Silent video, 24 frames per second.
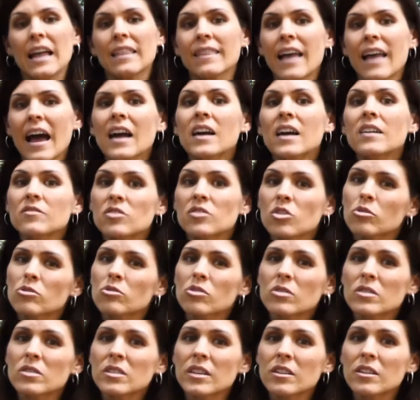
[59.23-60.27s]
Lack of
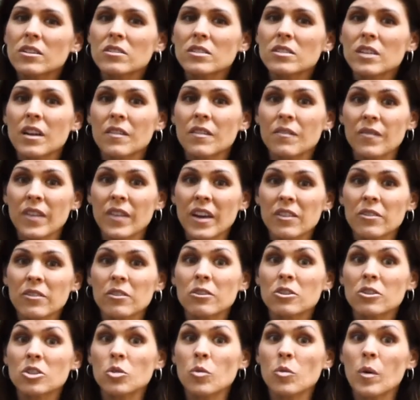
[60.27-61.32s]
social skills and
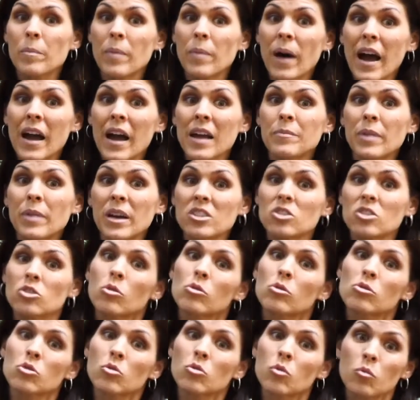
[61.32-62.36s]
failure to abide by
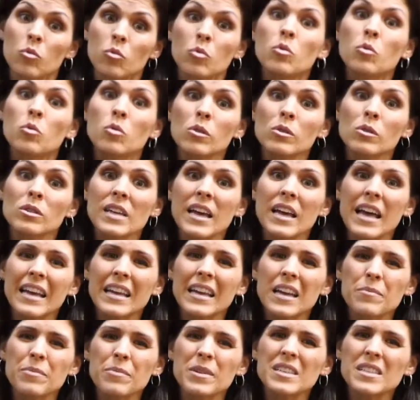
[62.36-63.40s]
social rules
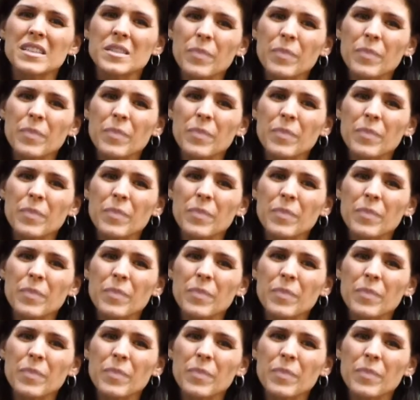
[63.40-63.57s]
can be